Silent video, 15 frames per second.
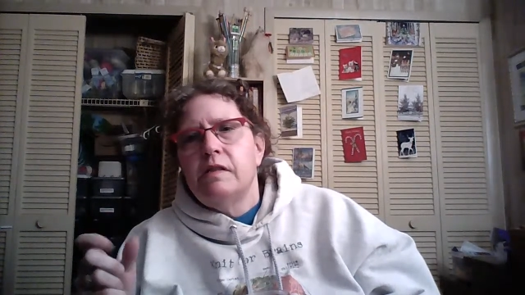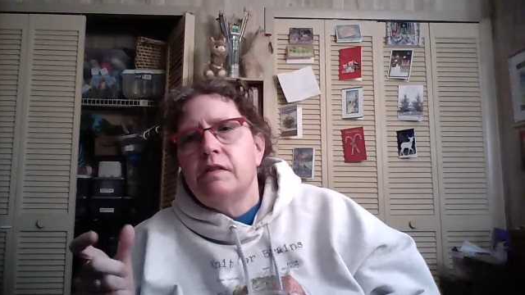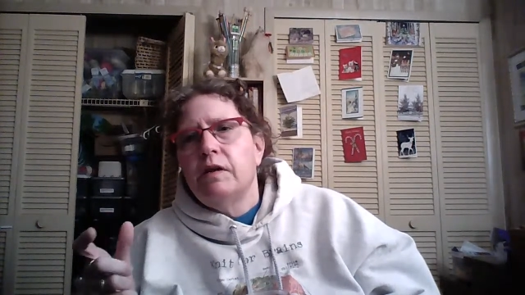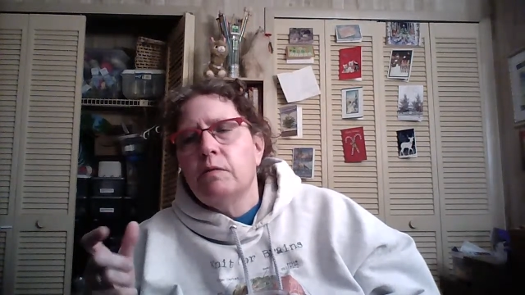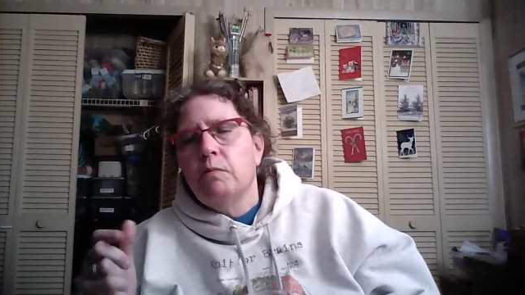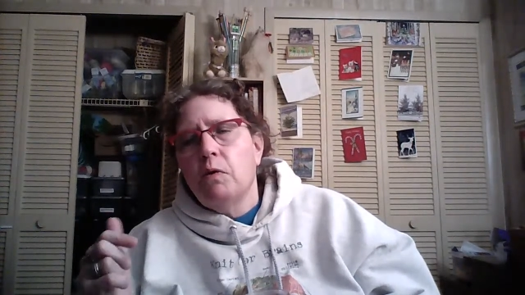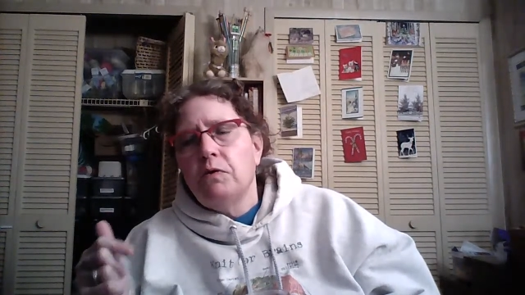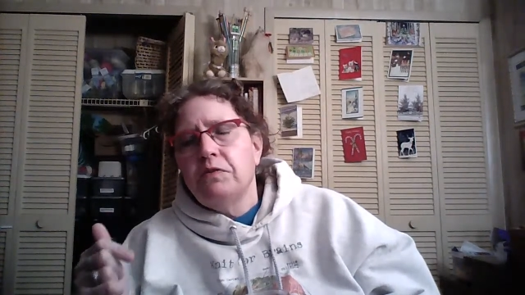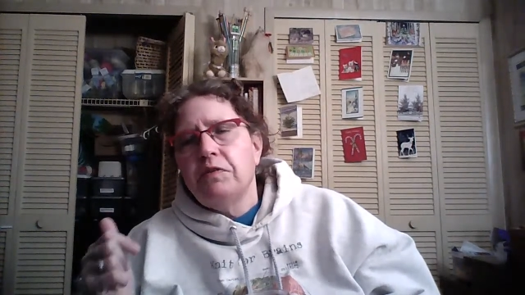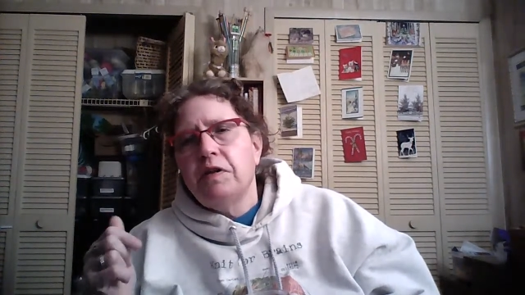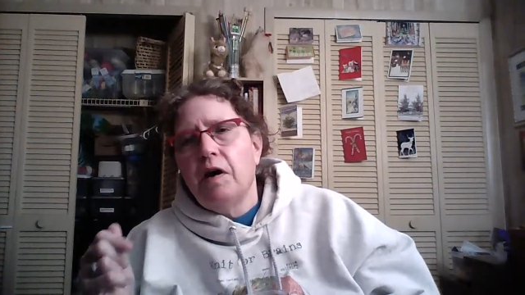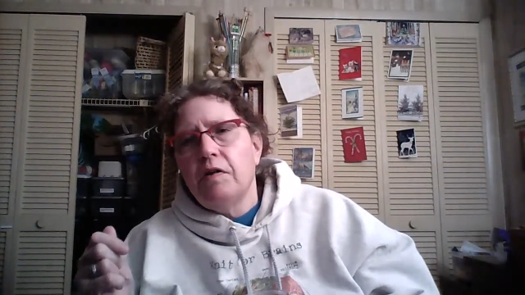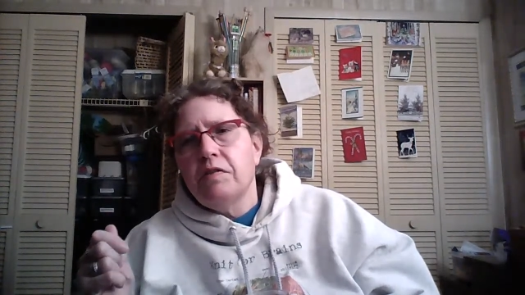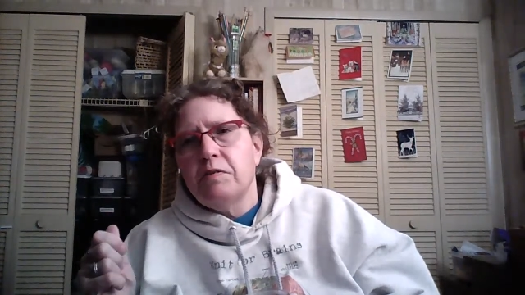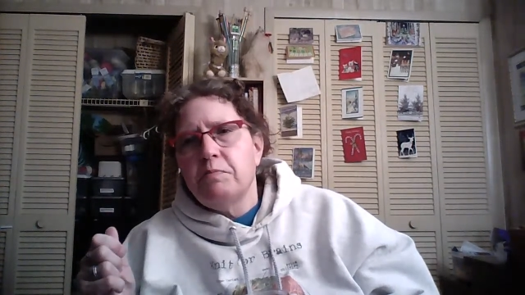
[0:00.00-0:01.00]
they're mostly
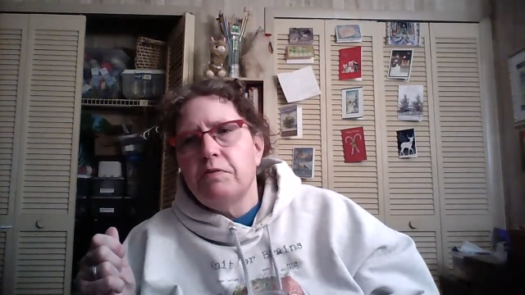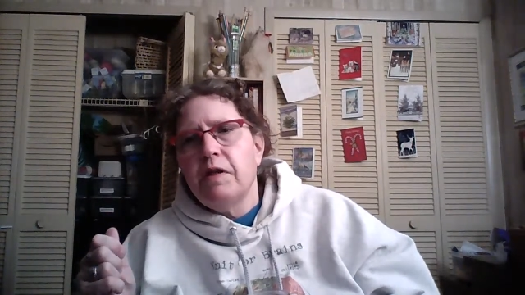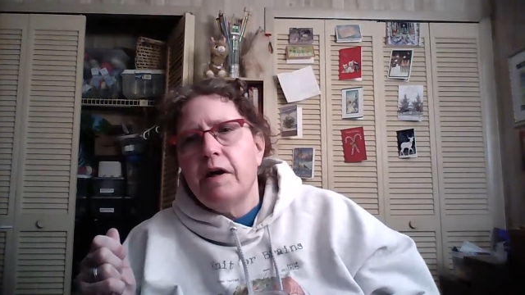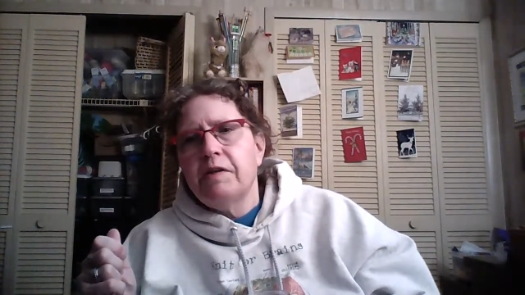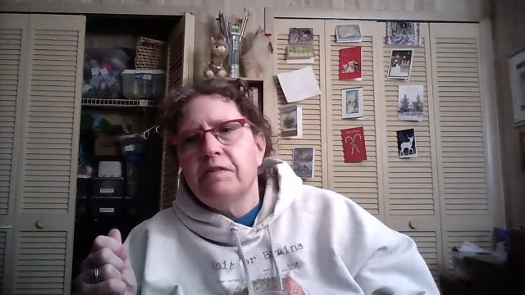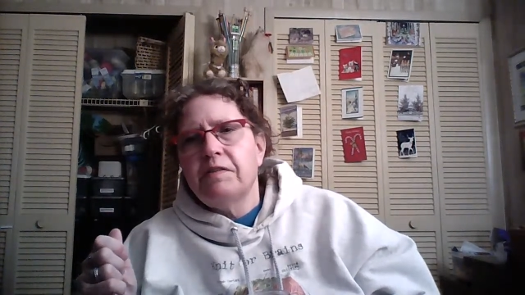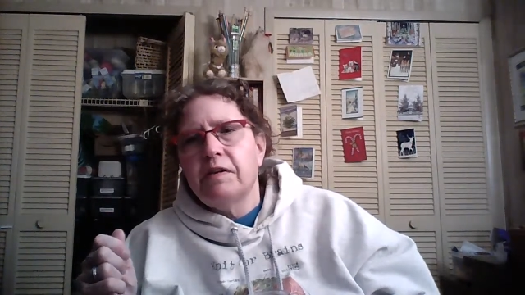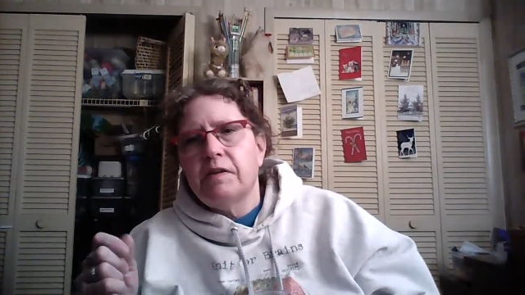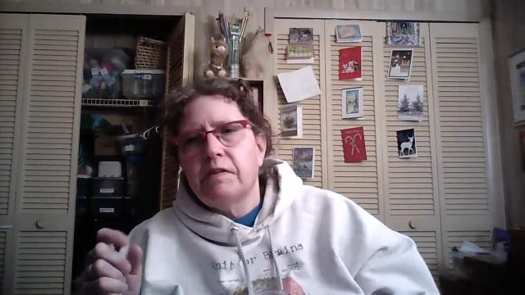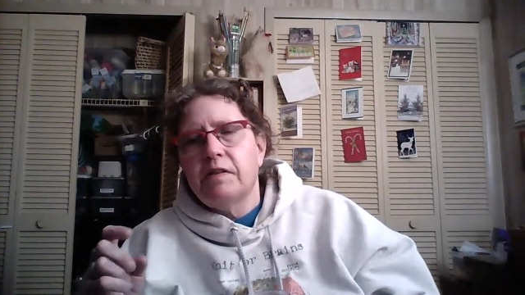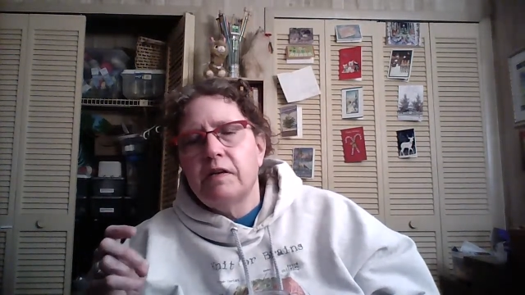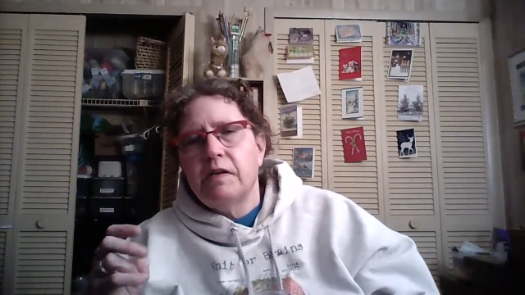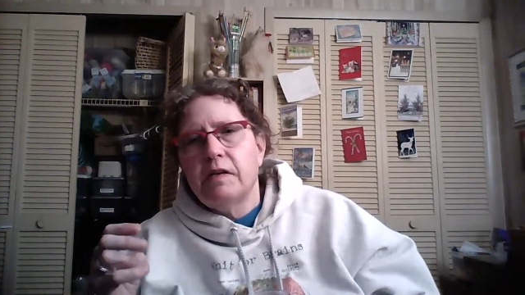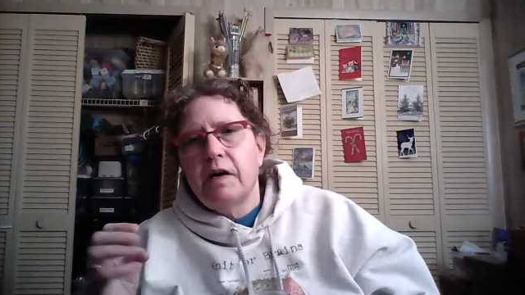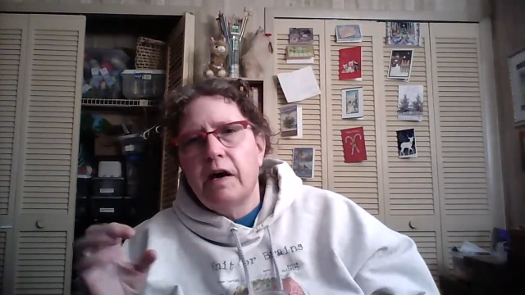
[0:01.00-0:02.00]
all the plastic.
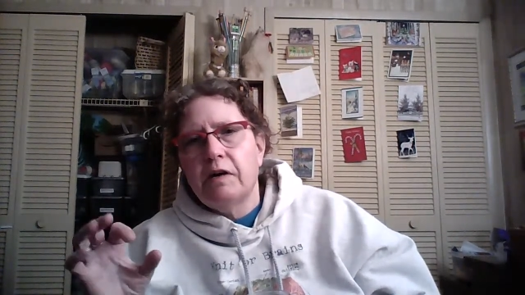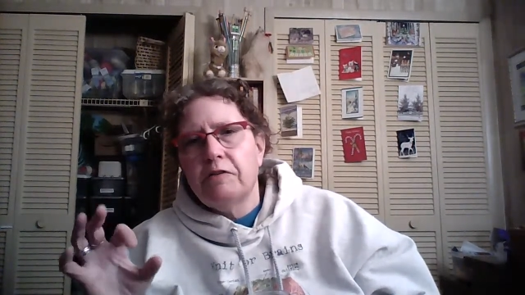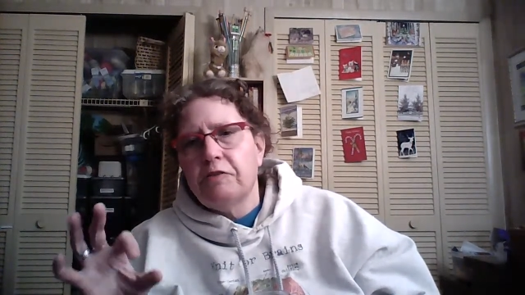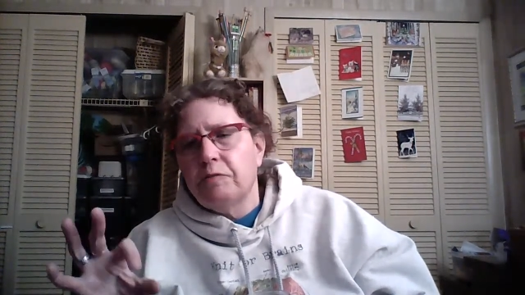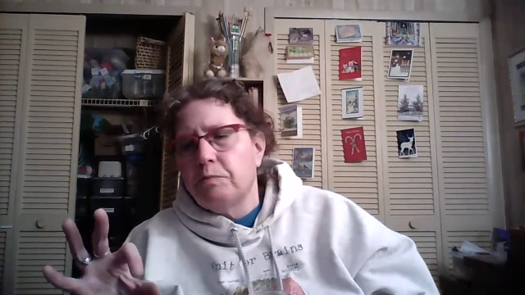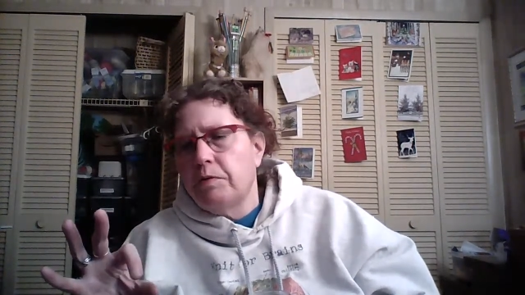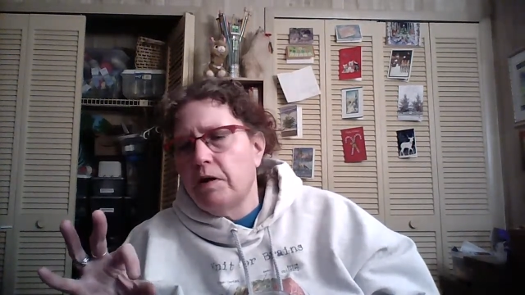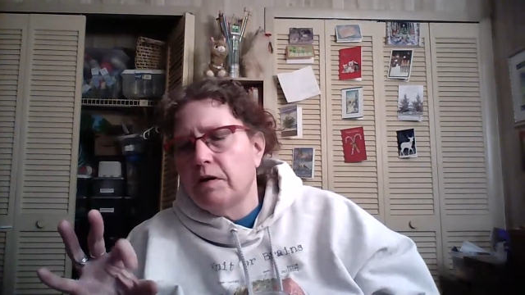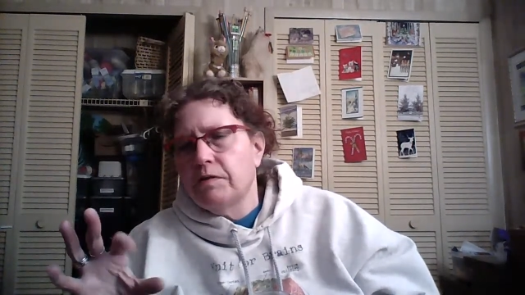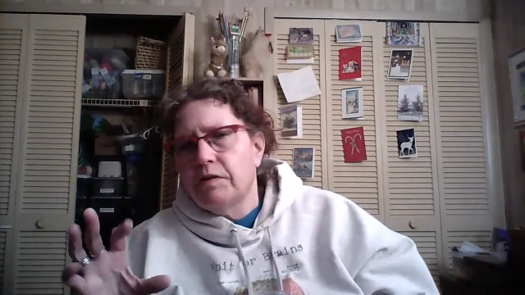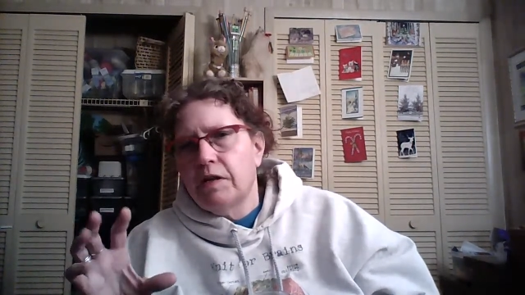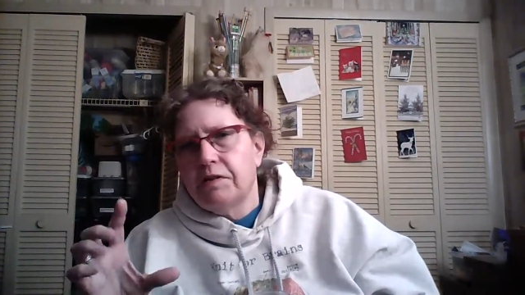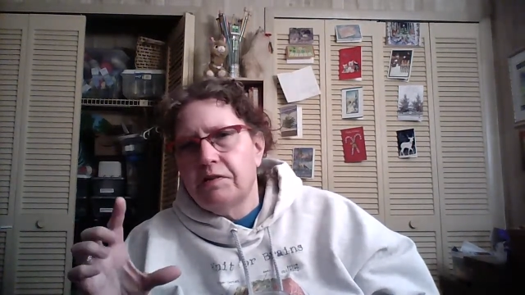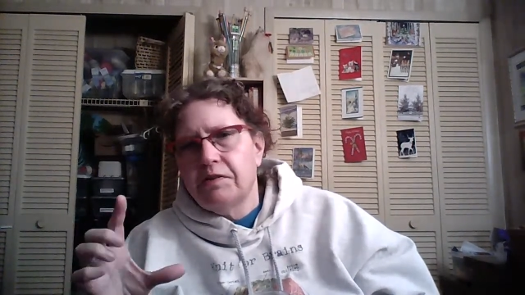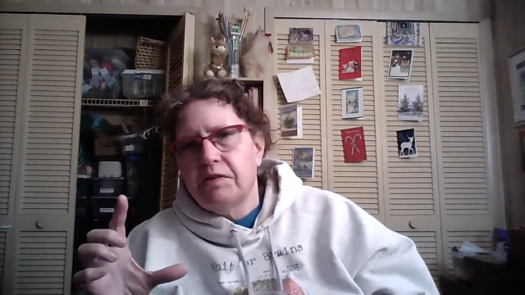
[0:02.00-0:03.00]
The actual part
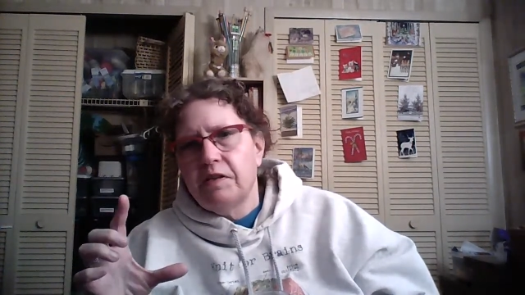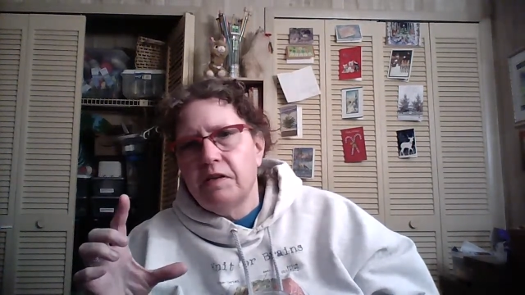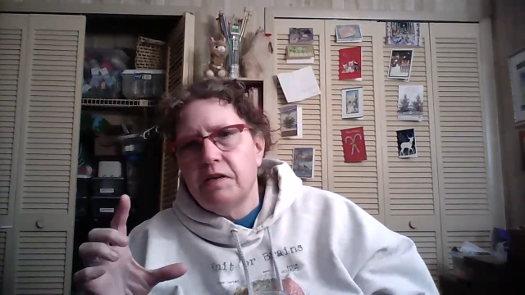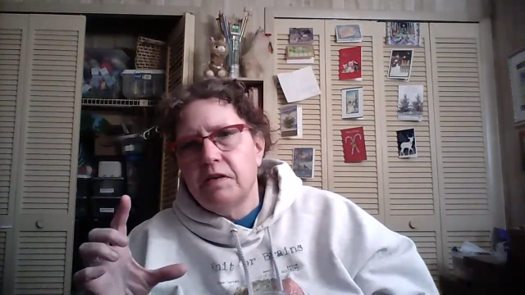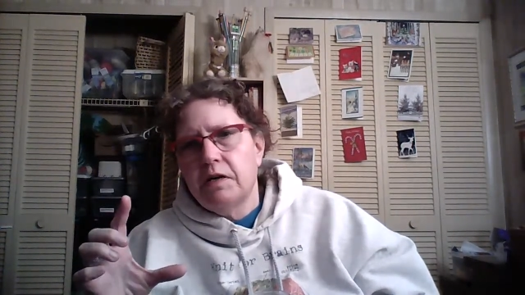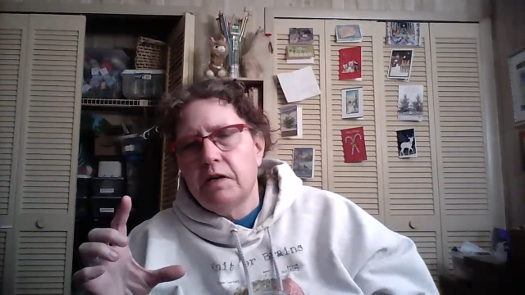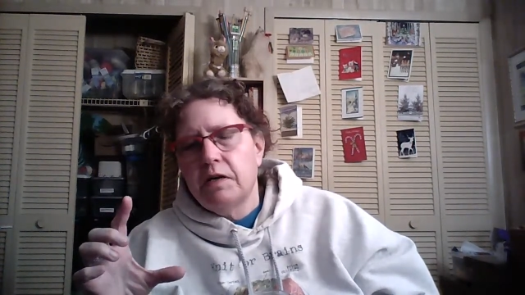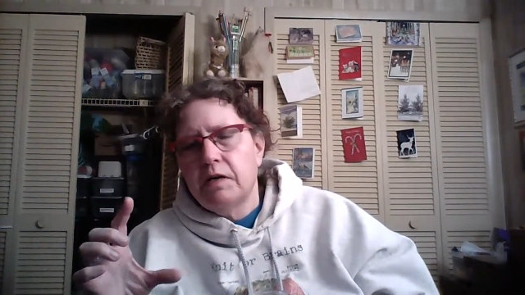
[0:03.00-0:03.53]
that's the